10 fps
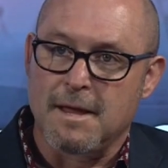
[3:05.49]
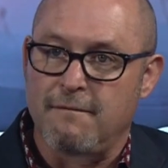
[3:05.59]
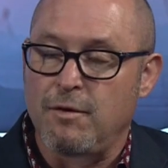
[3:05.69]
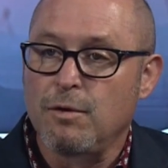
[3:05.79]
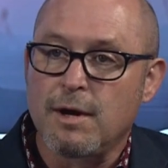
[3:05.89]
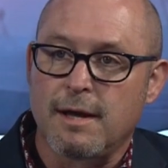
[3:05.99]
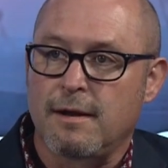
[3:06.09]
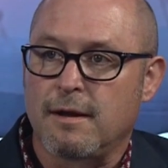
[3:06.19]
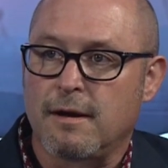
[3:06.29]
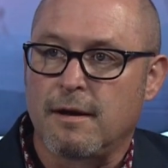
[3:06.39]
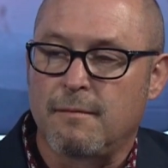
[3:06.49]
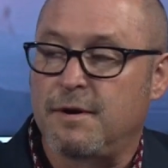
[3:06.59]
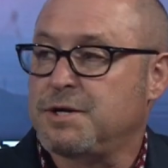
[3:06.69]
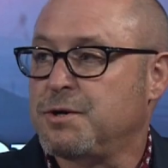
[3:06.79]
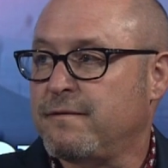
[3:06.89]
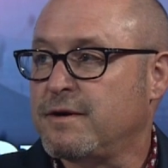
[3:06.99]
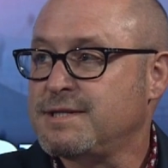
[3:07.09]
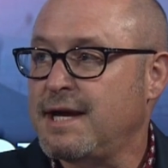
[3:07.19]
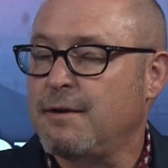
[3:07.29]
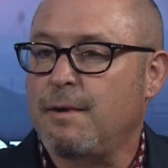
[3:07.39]
If you look at a picture of our
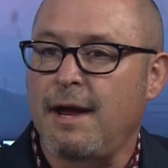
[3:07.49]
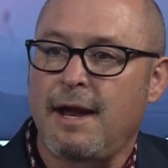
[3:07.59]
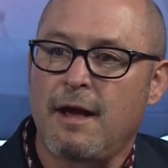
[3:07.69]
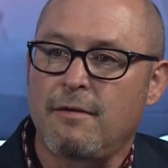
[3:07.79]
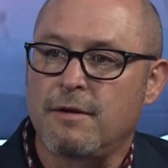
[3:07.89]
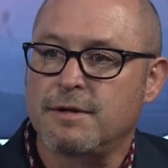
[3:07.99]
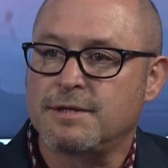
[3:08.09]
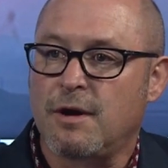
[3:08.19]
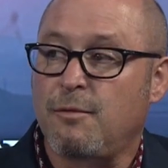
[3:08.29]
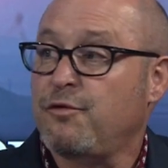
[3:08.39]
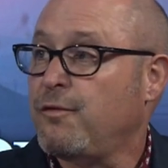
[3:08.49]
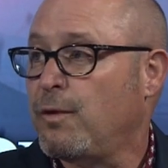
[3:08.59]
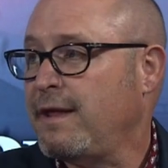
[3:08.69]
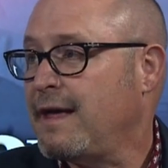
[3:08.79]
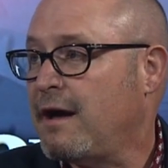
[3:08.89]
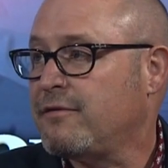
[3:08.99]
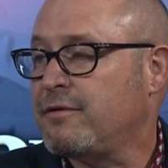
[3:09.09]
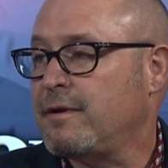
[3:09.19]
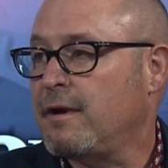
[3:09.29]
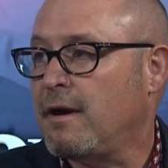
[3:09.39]
state right now, there's almost
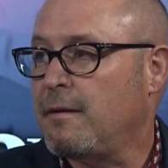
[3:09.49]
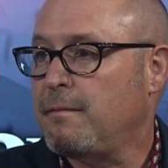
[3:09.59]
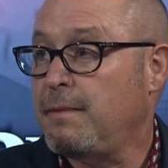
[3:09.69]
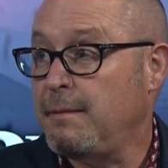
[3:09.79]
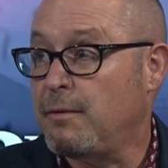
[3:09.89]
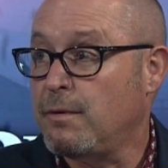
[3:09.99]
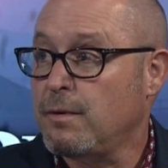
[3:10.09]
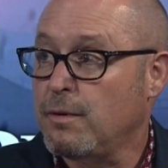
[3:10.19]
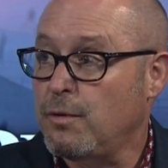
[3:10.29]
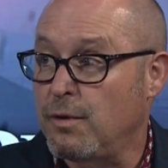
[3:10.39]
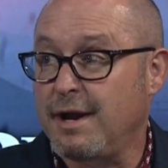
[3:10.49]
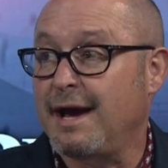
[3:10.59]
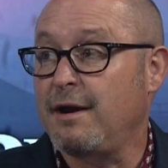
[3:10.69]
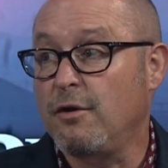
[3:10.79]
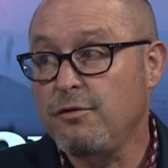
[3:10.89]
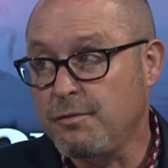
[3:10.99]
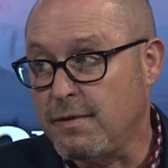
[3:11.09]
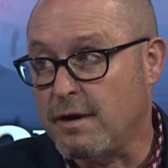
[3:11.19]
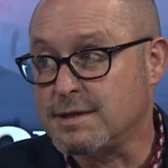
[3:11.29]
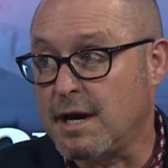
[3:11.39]
40,000 people who are diagnosed
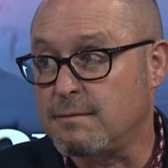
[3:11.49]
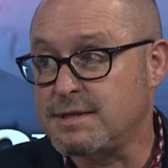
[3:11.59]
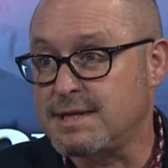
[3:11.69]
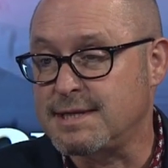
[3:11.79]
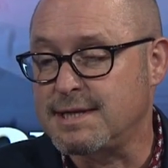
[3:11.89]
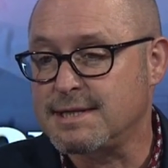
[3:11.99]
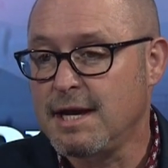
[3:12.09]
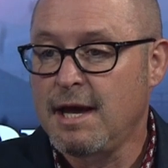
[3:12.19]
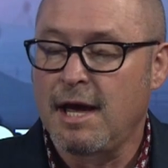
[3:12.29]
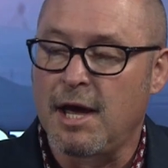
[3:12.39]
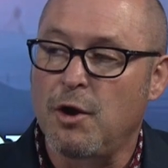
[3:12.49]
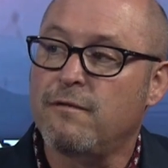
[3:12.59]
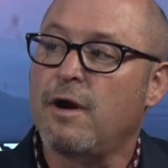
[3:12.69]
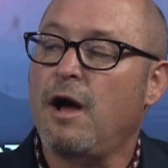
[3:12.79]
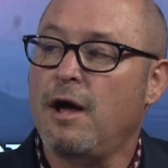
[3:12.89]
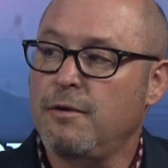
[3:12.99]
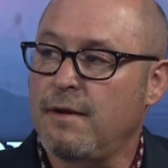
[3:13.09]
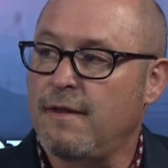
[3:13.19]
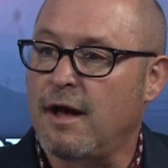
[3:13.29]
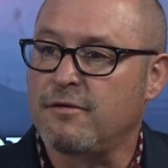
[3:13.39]
with Alzheimer's disease, and over
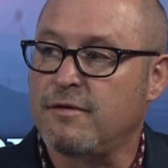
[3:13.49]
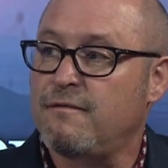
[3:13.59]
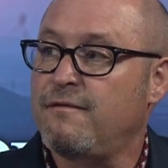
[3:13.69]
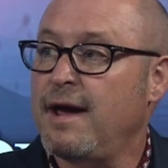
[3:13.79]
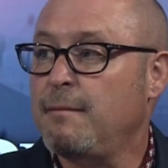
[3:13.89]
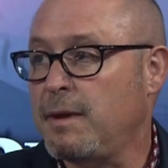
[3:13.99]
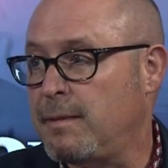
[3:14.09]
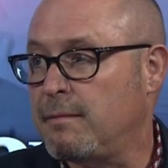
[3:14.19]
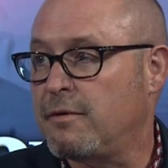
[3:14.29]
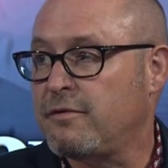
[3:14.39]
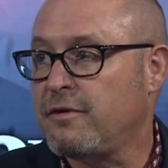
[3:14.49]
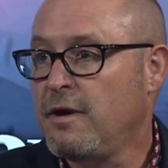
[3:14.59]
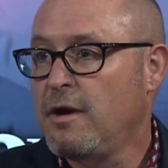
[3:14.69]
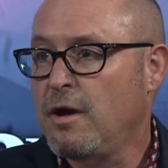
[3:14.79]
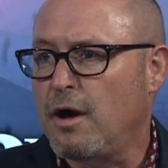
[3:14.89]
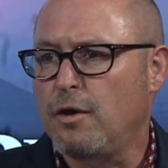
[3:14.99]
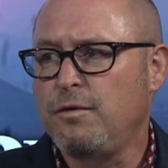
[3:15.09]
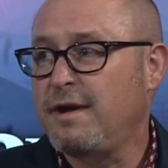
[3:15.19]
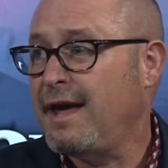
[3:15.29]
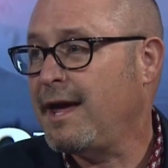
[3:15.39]
100,000 family members
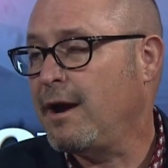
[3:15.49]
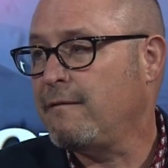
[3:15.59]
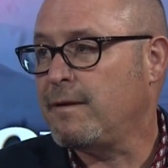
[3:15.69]
who take care